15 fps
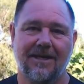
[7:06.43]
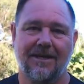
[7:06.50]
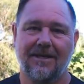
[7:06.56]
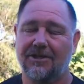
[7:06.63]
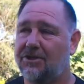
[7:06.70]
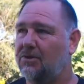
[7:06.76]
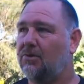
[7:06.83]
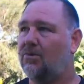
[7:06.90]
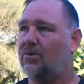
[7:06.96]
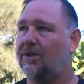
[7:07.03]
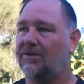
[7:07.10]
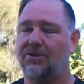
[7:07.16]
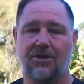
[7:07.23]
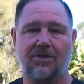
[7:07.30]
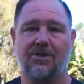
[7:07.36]
Sure,
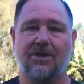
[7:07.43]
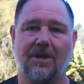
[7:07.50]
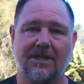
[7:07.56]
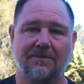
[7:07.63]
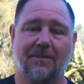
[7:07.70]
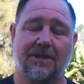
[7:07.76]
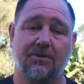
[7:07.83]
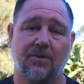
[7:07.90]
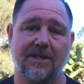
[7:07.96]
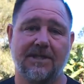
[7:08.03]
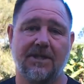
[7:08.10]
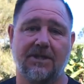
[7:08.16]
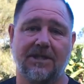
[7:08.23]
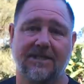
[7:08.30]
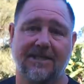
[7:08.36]
do as much
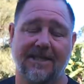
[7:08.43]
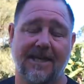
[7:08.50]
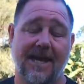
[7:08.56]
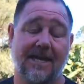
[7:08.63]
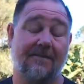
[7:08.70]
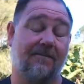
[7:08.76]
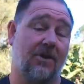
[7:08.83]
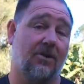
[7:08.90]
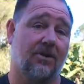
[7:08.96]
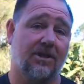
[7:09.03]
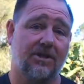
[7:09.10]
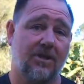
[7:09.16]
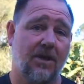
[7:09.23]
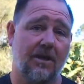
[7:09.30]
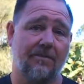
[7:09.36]
research as you can if you've got the
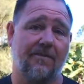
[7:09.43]
time.